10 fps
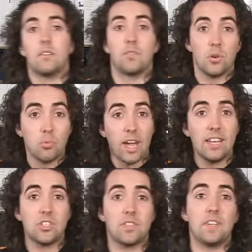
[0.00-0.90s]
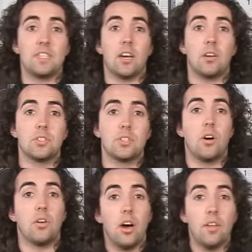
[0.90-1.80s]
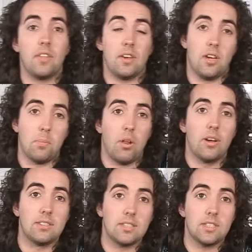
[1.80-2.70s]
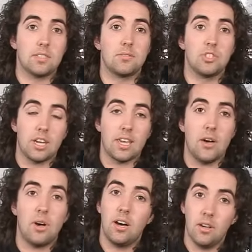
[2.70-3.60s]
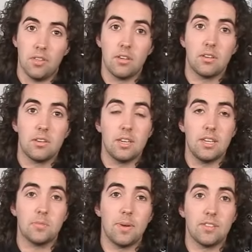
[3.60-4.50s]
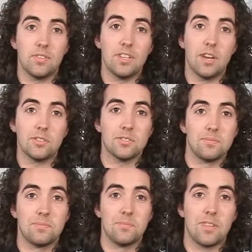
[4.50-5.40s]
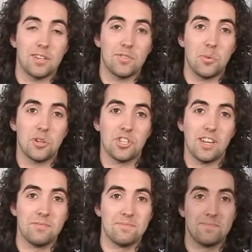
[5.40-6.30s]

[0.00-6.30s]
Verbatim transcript: For a range of videos on other appliances, check out our other eSpares videos. Thanks for watching.